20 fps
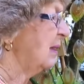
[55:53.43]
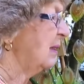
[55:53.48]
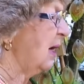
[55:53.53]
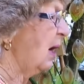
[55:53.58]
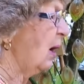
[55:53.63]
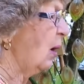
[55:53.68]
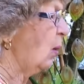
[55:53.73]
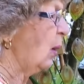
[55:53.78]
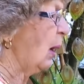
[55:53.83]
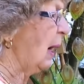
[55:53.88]

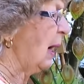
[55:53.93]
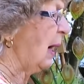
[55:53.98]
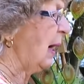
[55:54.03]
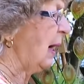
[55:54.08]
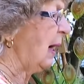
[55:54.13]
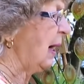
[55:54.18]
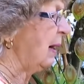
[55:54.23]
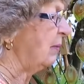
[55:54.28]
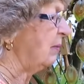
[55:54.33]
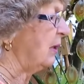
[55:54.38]
Y'all, I
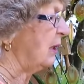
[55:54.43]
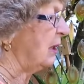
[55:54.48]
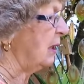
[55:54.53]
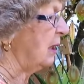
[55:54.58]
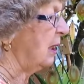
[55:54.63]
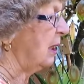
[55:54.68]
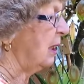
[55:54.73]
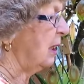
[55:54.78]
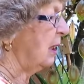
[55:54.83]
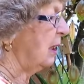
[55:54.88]
have a
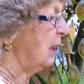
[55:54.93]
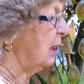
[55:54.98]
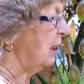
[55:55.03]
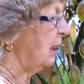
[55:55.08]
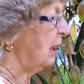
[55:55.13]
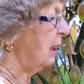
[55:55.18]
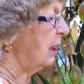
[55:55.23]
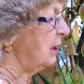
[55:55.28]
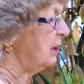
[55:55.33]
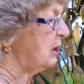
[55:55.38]

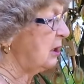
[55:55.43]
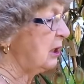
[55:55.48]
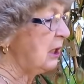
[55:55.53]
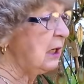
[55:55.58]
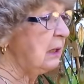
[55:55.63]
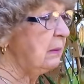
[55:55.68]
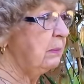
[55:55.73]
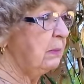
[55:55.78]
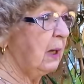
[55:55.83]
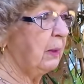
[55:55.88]

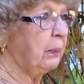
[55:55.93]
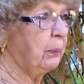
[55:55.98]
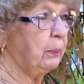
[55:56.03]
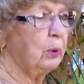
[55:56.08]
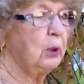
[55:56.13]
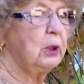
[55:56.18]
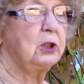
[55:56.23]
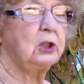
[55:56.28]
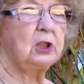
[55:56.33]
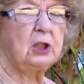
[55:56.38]
deep
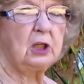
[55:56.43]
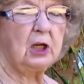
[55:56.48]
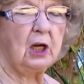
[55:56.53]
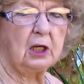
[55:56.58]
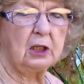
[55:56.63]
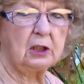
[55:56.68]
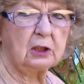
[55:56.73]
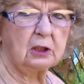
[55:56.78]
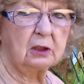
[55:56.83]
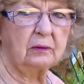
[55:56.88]

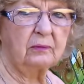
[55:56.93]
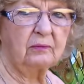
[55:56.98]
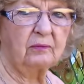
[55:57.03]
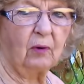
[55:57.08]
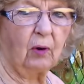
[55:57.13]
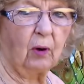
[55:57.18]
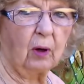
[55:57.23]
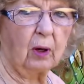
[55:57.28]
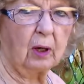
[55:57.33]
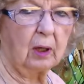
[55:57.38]
appreciation
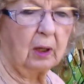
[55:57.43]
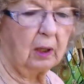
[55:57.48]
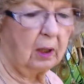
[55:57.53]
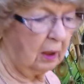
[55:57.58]
for